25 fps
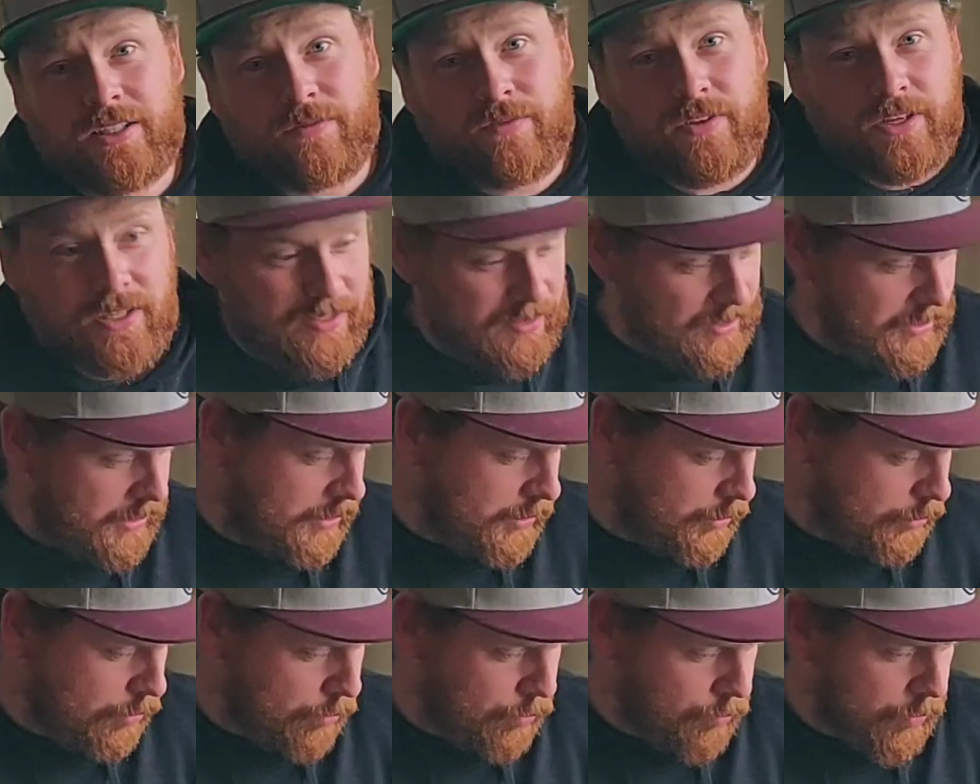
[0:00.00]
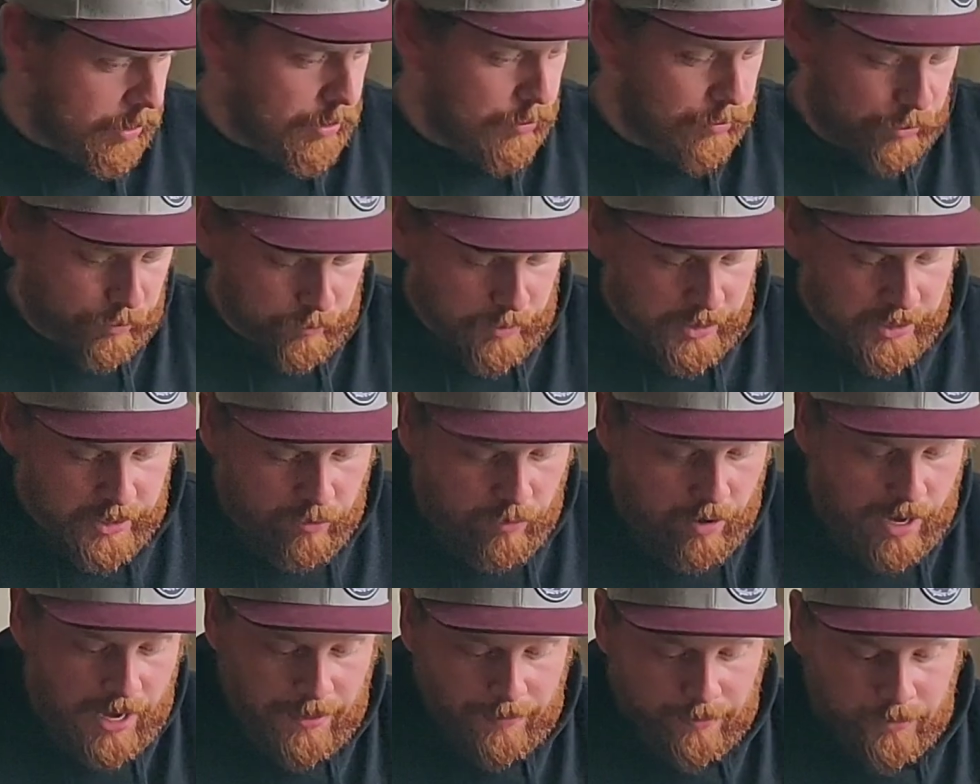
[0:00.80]
If this thing can throw 3
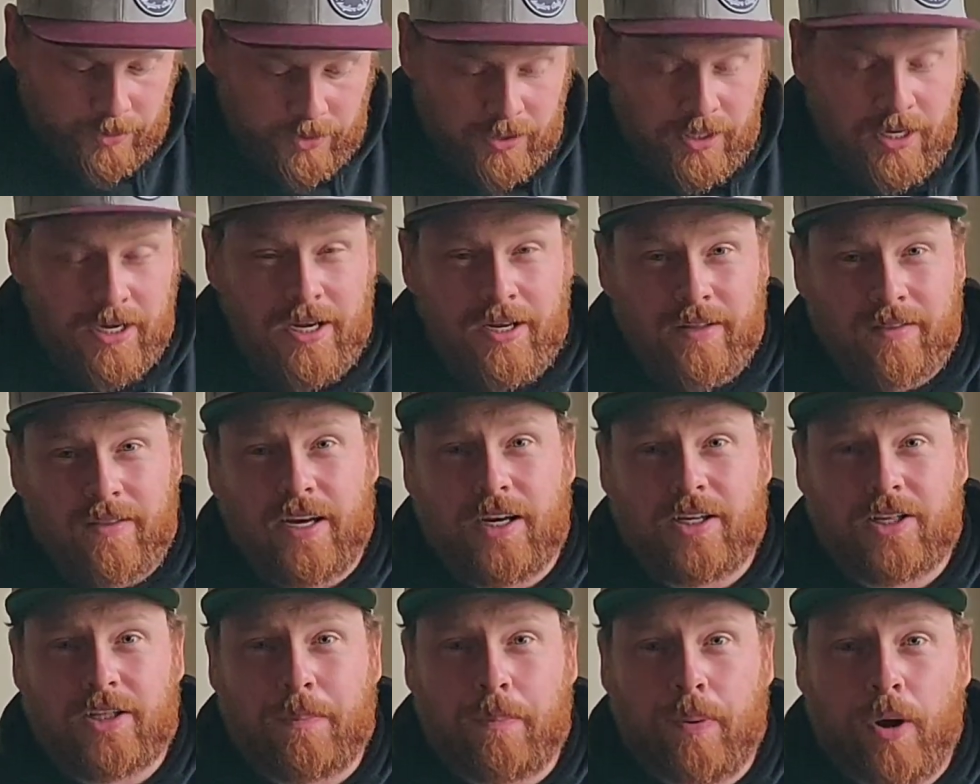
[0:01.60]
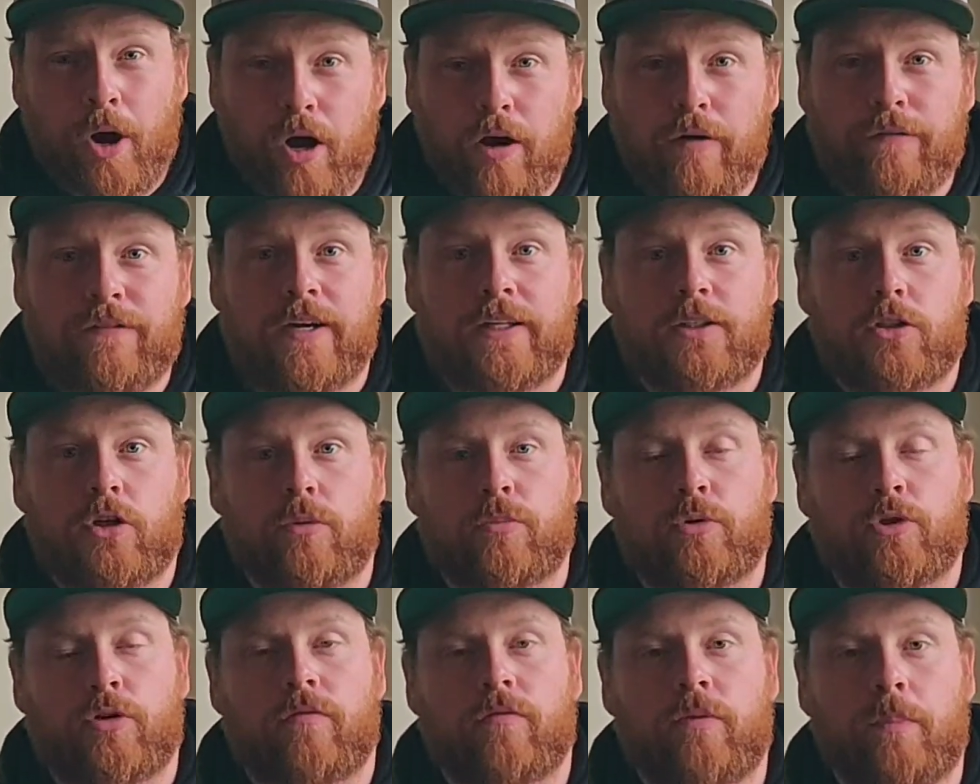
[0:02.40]
grams, then it's a perfect
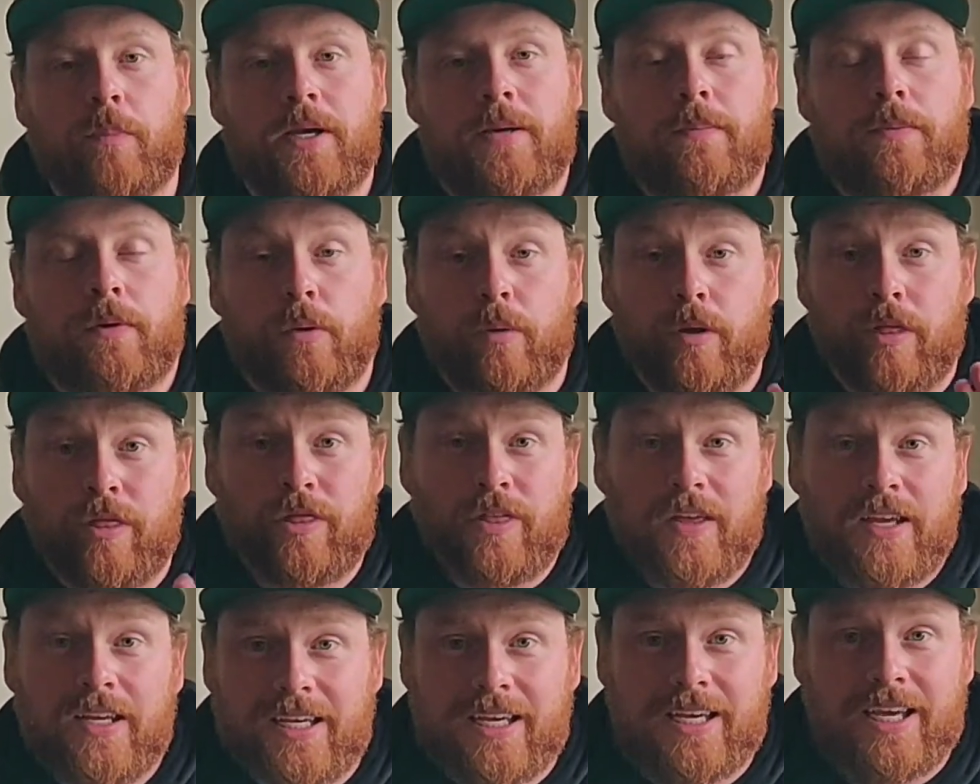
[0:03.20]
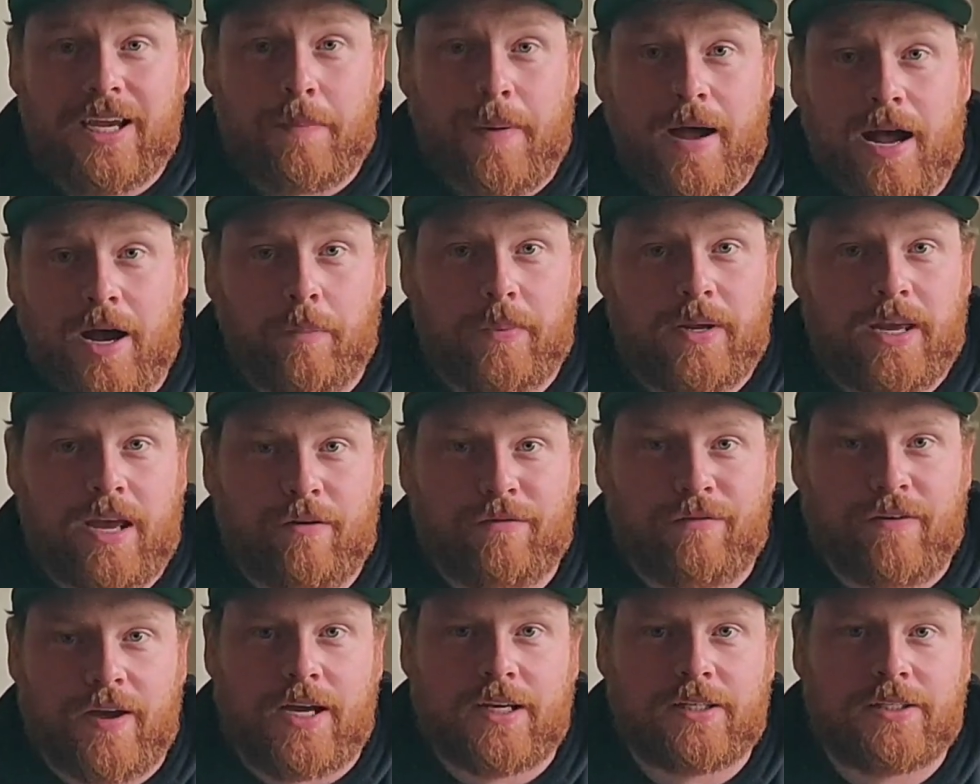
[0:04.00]
option for people who are thinking about
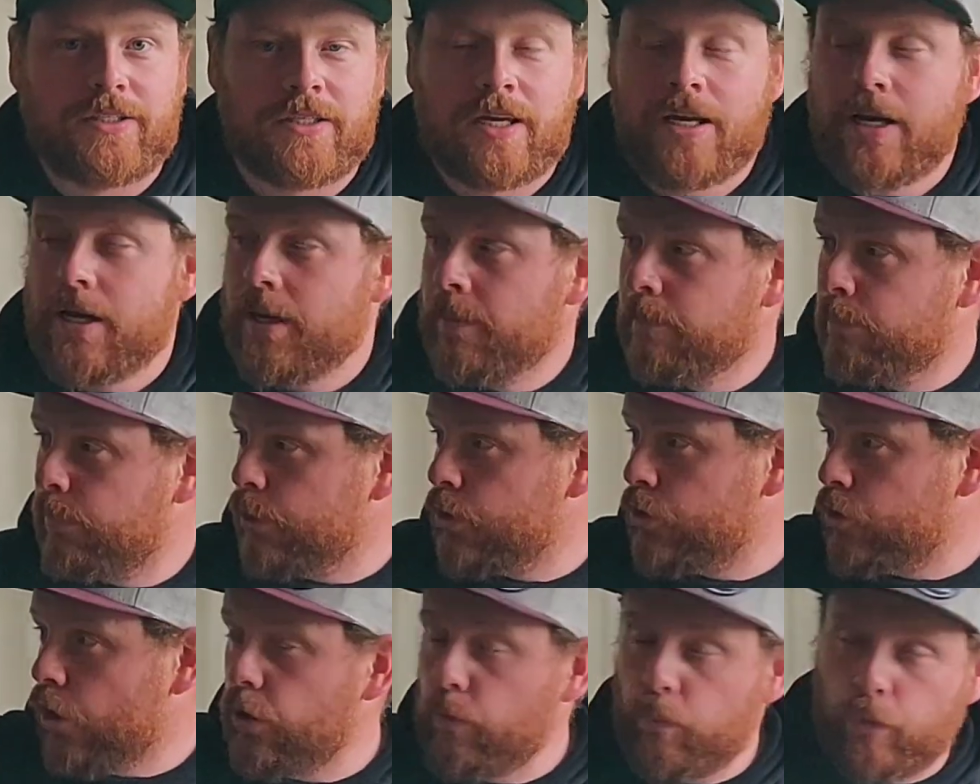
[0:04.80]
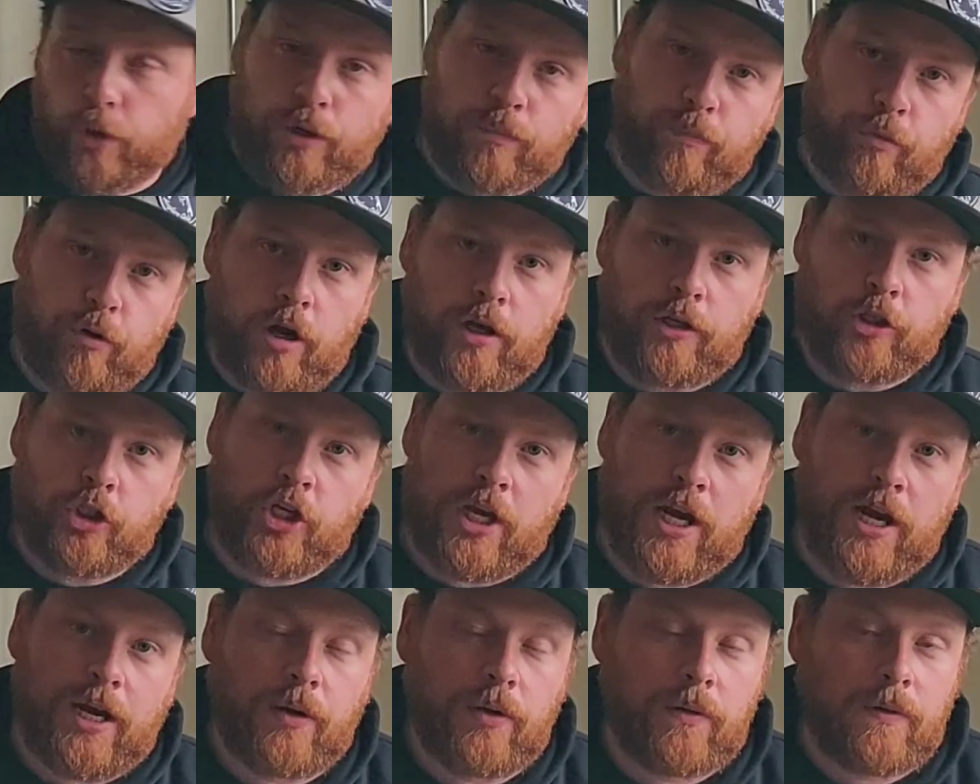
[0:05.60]
BFS but don't want to branch
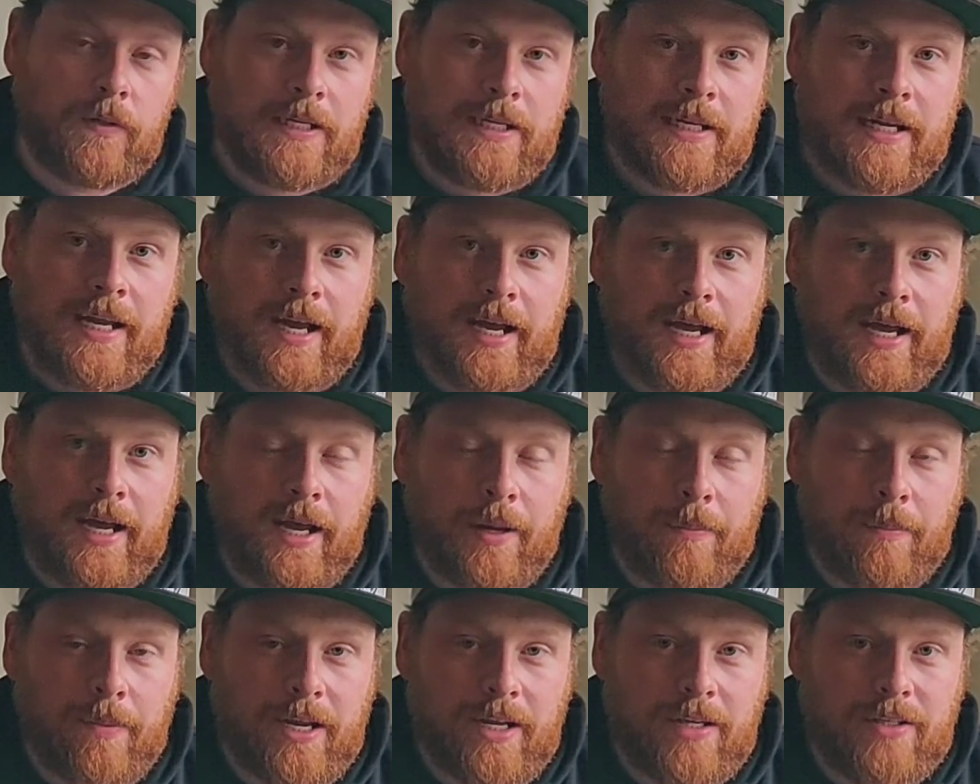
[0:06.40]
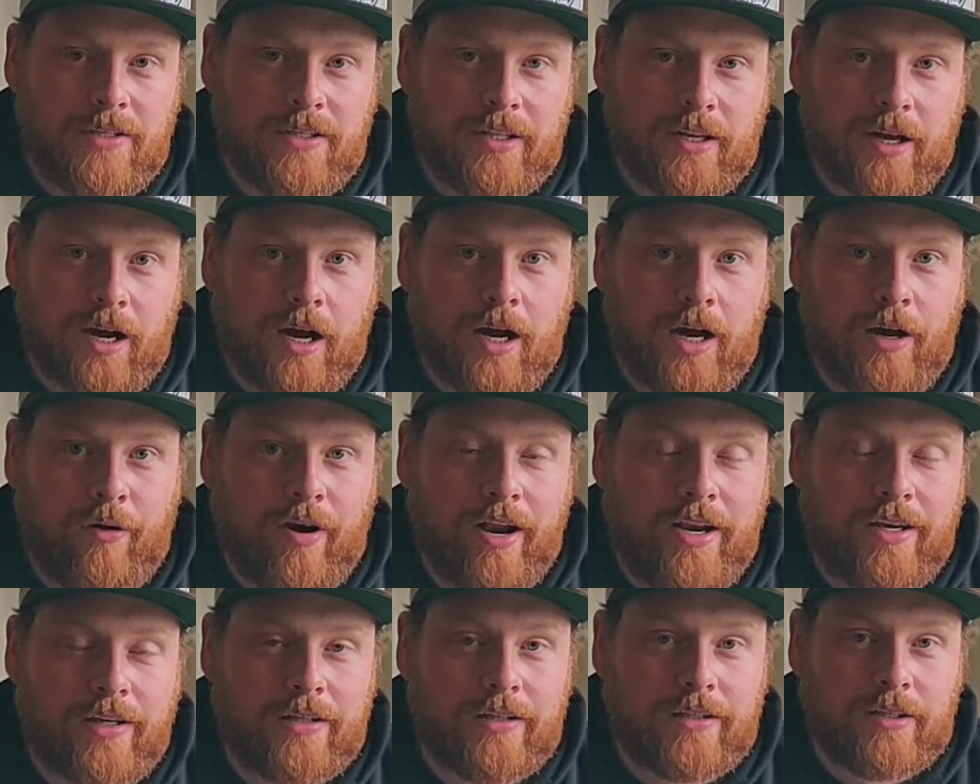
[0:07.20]
out into the higher
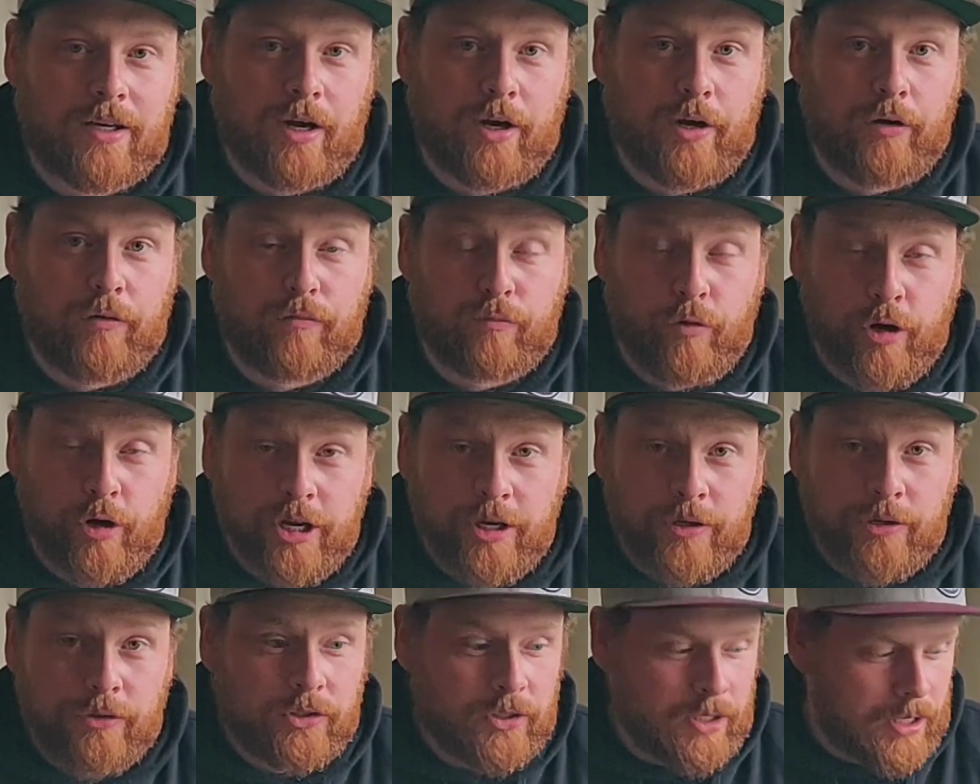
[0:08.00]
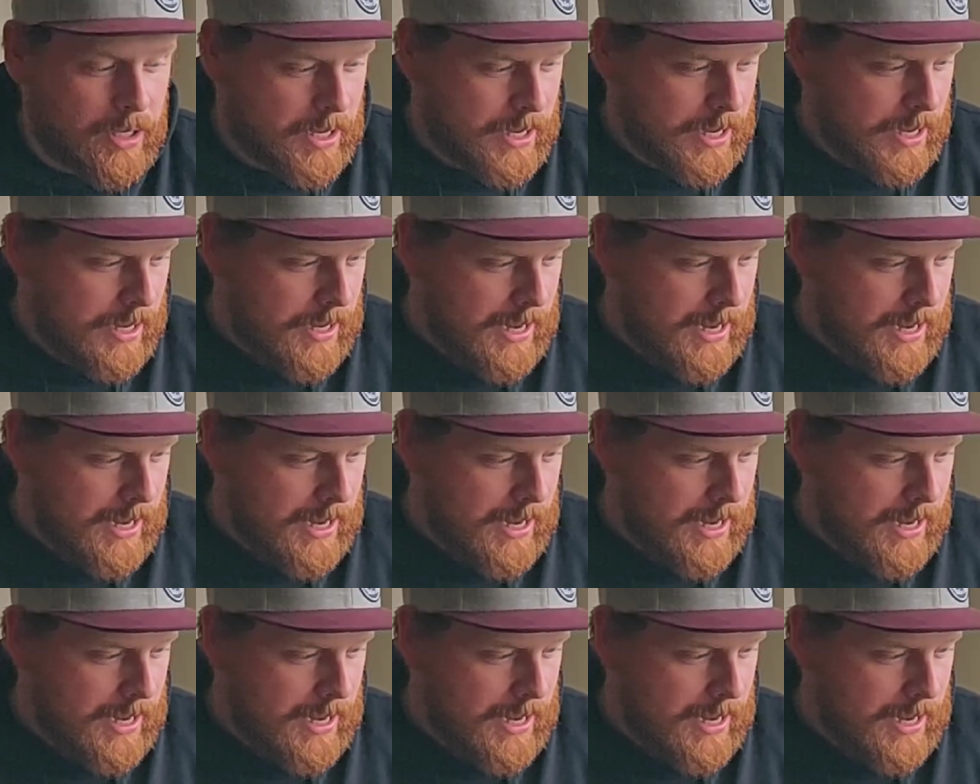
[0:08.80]
end kind of reels,